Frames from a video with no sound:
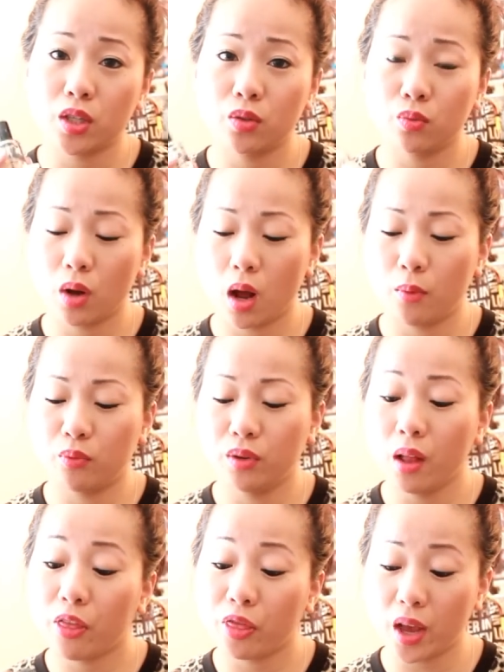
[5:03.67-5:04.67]
It's
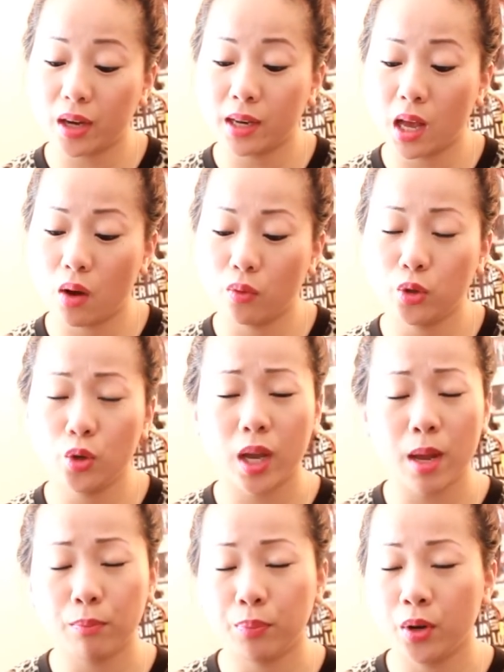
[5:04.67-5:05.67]
really thick now. You
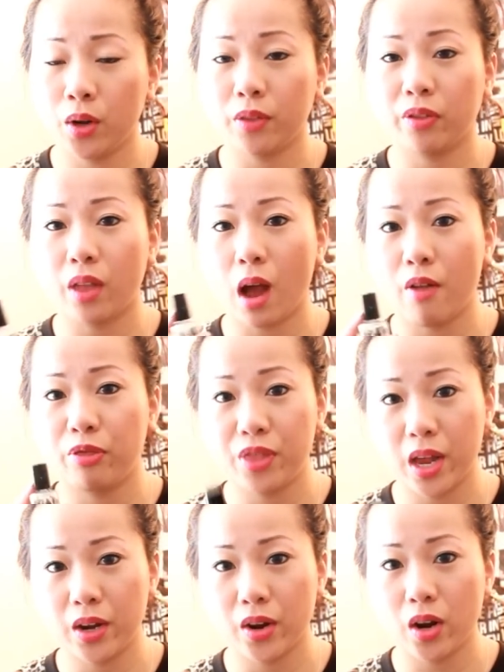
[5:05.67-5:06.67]
can put
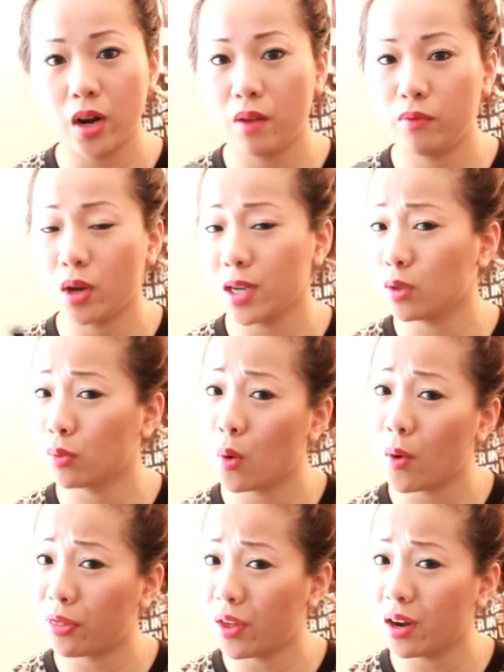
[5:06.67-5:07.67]
thinner. If you guys don't
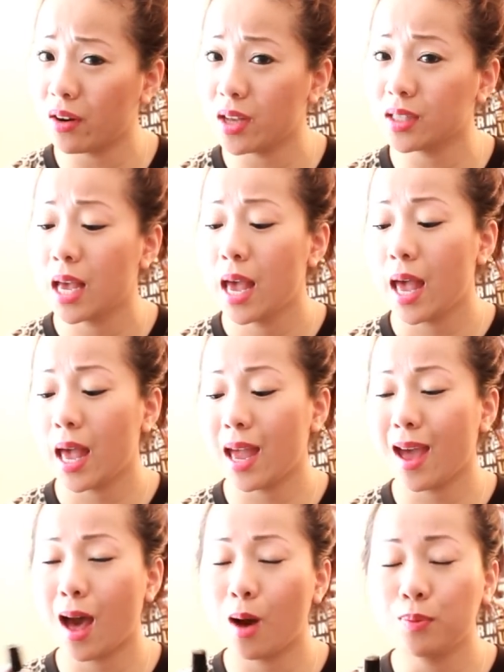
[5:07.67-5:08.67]
know what thinner is,
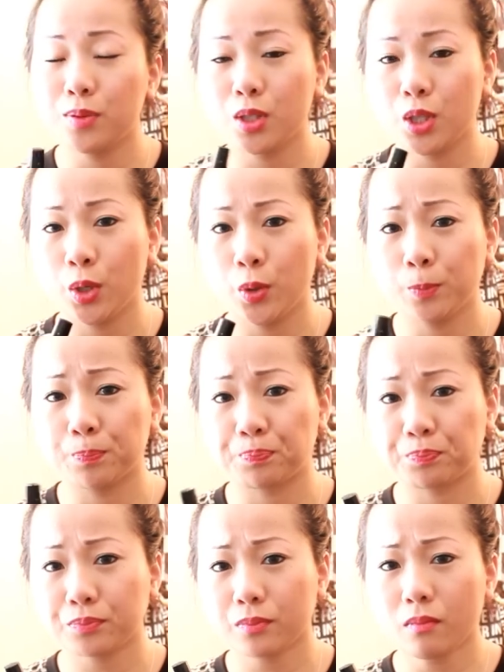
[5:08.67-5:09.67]
it helps to
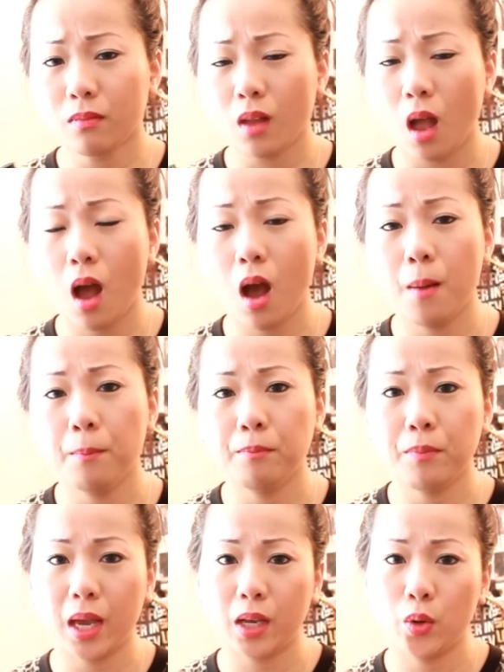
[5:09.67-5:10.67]

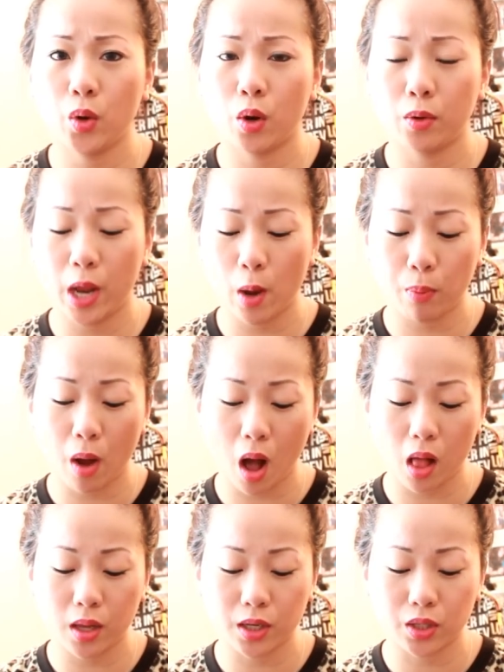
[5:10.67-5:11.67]
make your nail
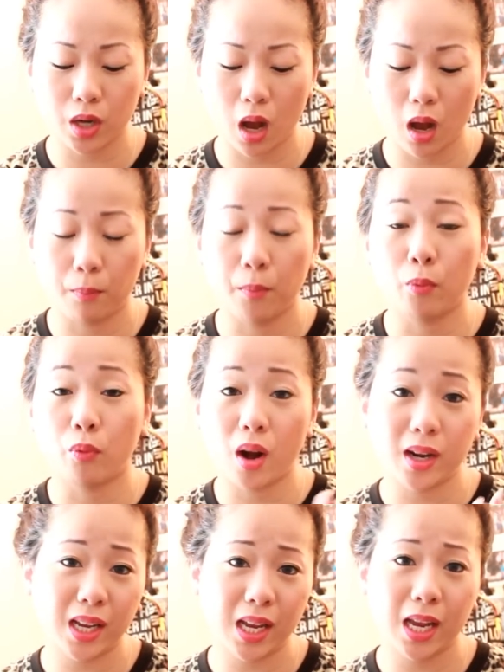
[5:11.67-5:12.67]
polish
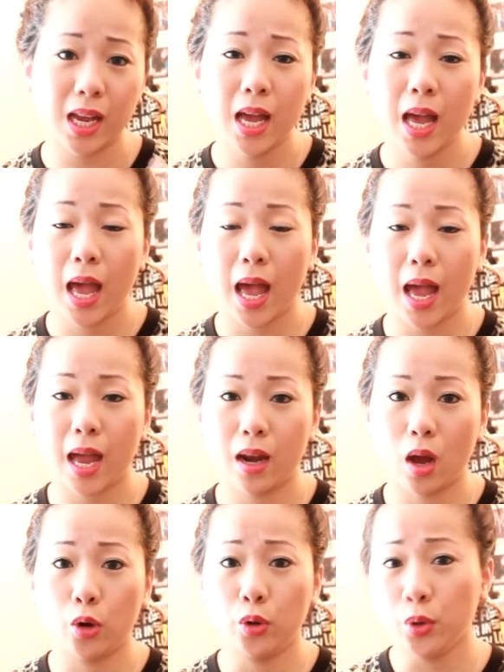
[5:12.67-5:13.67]
runny
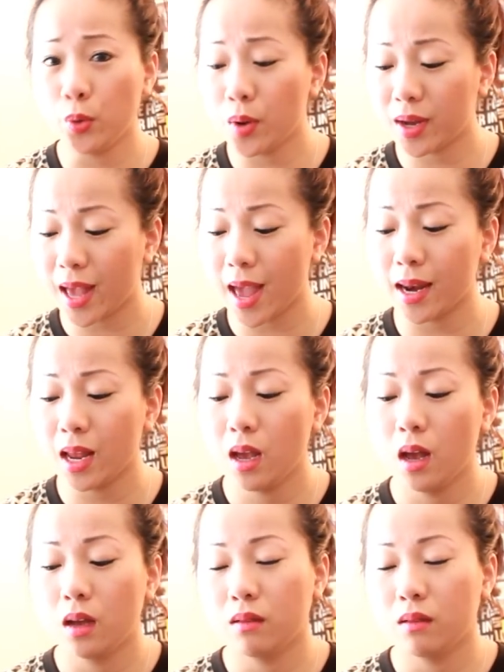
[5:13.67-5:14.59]
and new again.